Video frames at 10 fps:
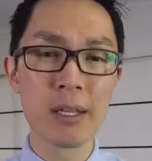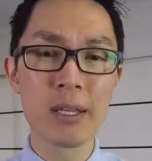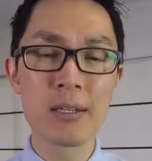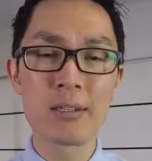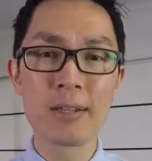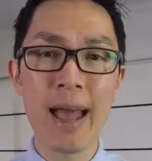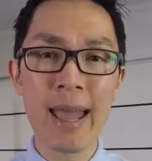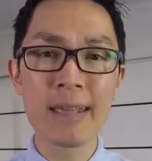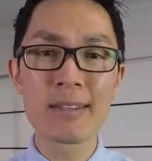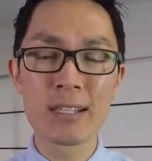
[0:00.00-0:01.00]
is
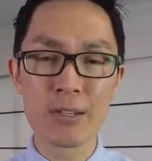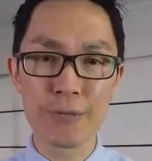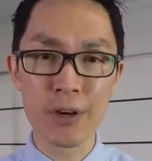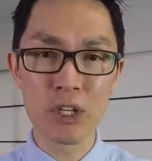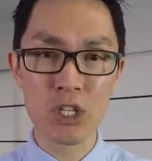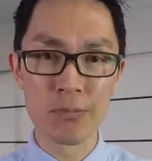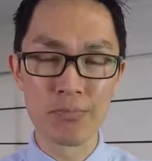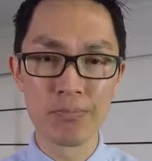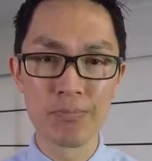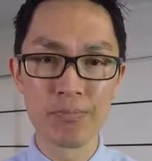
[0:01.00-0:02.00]
a
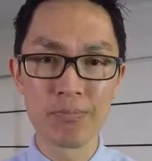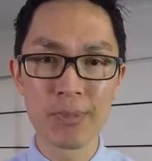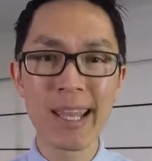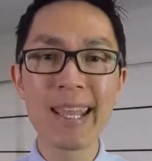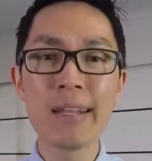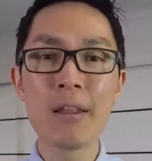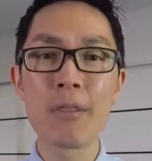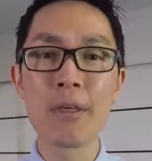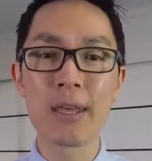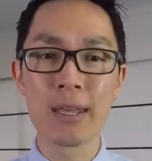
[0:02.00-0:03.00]
dysfunction in
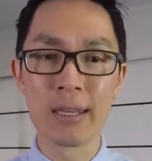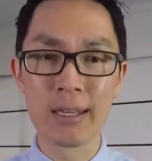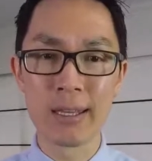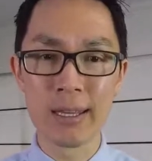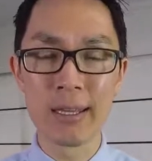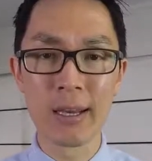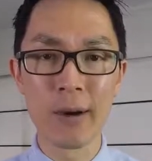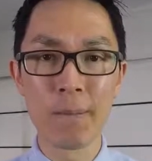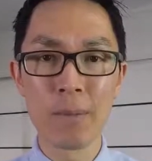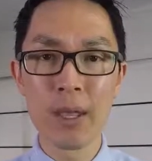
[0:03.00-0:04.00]
the inner ear,
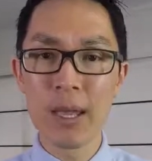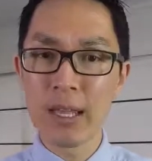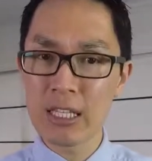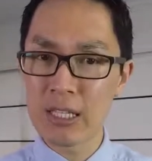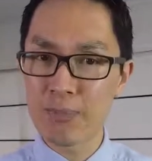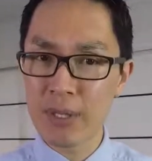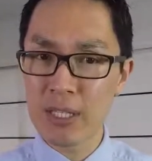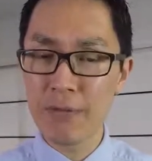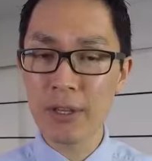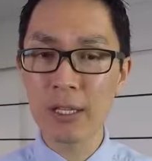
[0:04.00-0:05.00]

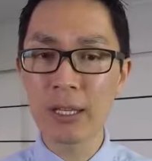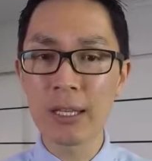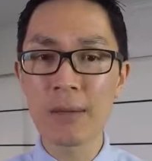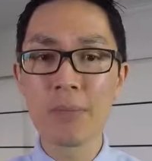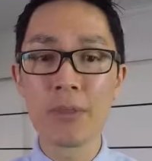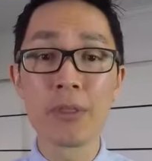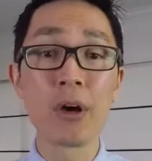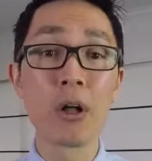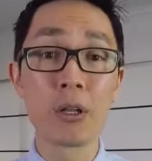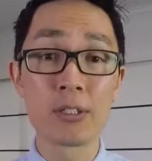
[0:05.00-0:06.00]
specifically
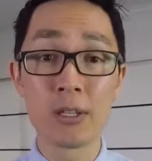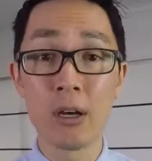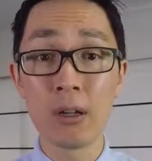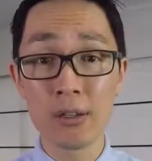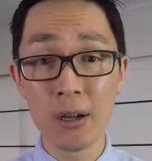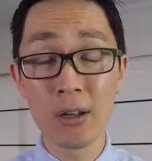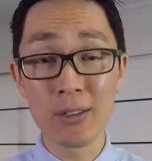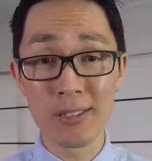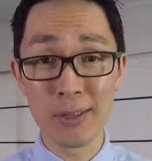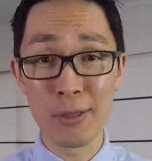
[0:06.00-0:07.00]
the
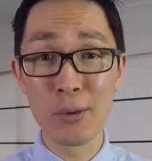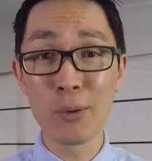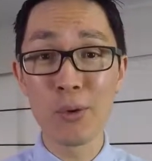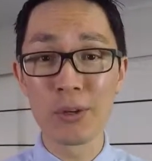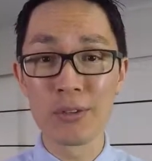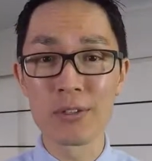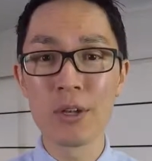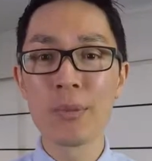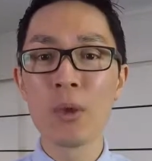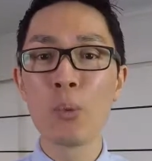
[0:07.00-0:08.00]
olfactory organs,
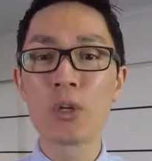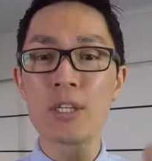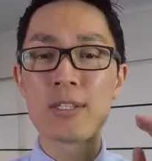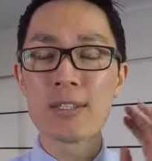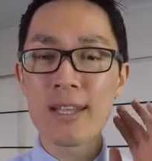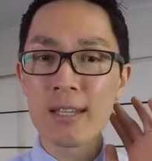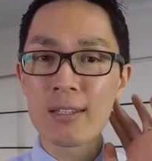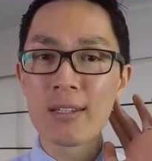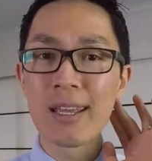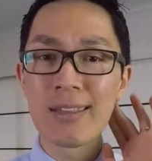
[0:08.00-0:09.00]
which is
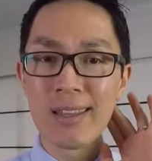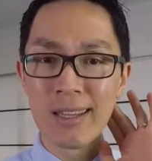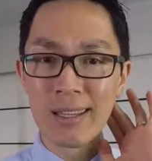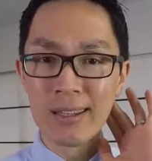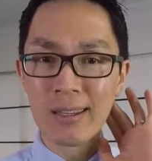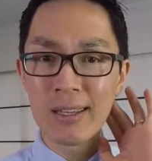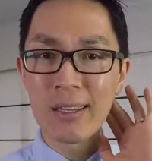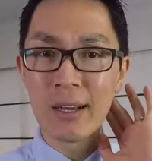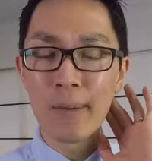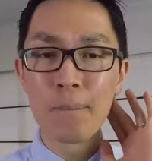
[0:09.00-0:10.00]
detected in the inner
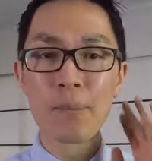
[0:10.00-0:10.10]
ear.